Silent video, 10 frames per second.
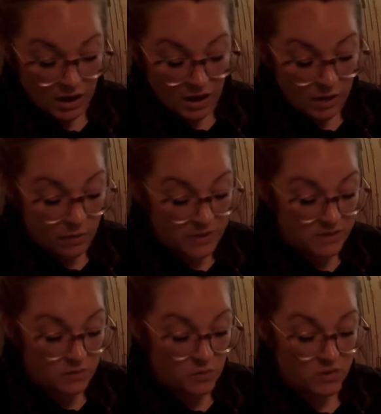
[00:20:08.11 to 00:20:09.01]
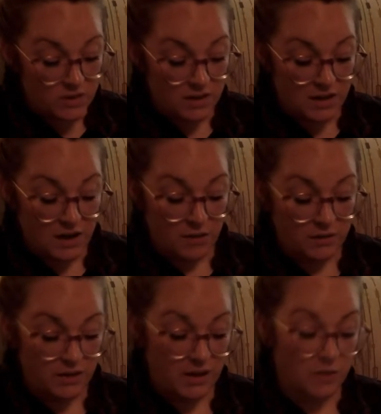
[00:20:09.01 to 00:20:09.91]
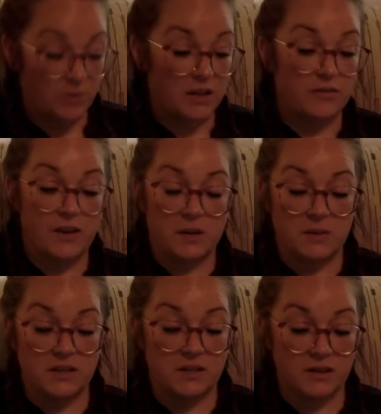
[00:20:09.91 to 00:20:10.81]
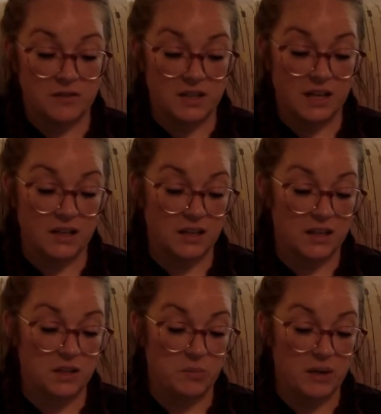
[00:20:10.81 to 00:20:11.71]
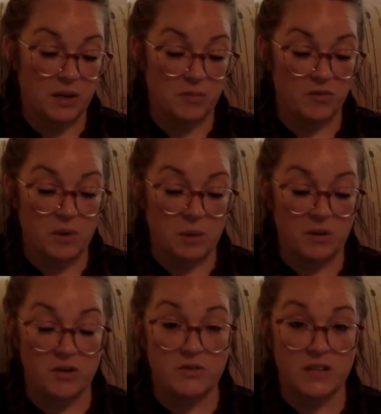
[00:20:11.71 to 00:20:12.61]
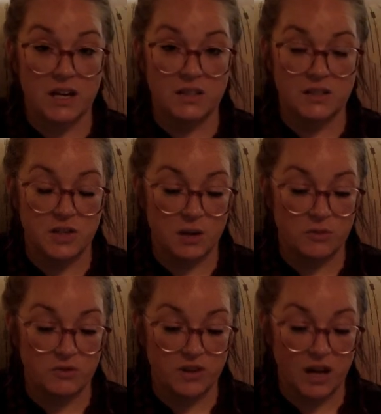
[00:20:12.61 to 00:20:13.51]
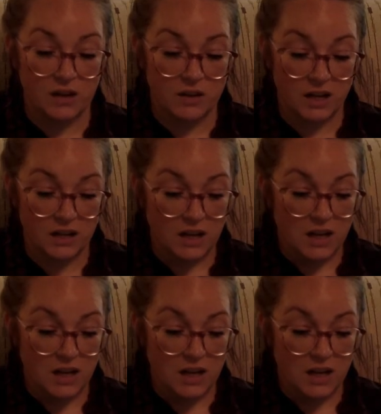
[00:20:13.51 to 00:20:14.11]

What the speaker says: It wasn't more than an hour later when I found myself standing in the beam of my mother's antechamber skylight,